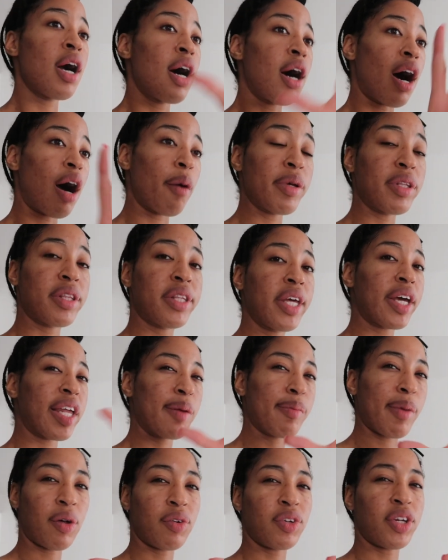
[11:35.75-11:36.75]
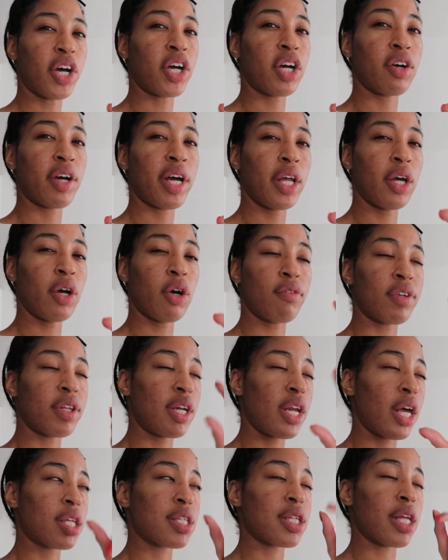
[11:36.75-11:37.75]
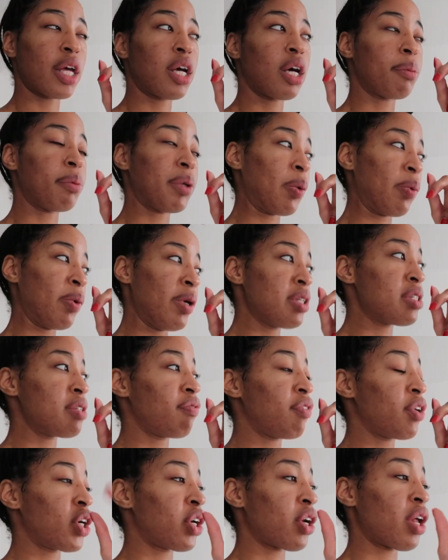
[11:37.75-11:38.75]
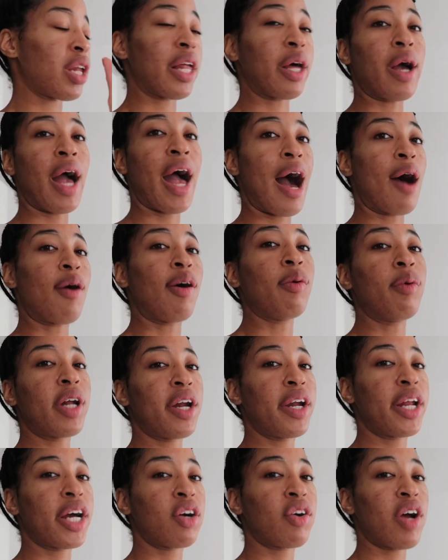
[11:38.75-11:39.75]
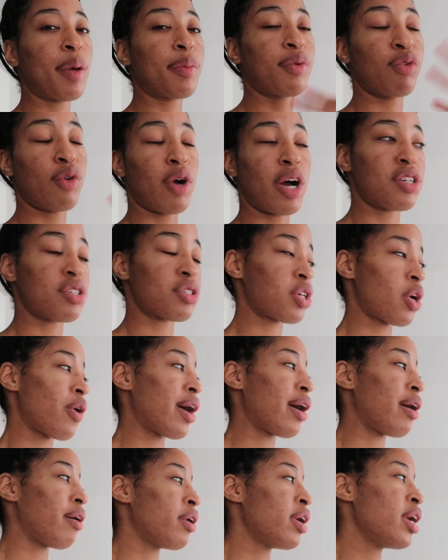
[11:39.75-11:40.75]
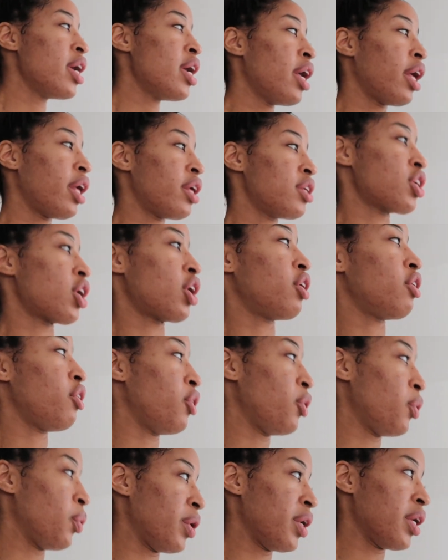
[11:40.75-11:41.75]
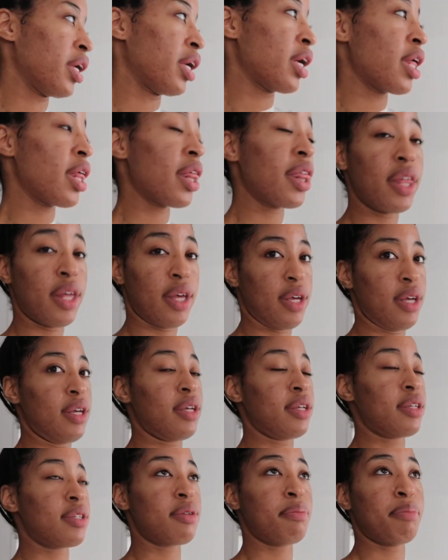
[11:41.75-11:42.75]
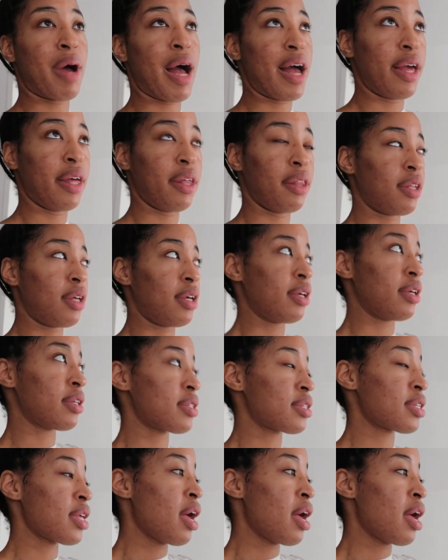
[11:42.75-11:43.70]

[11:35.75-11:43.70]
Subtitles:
I'll be thinking about decorating over the next like couple of weeks and figuring out like how I want to decorate before I just go out and start doing things, buying things.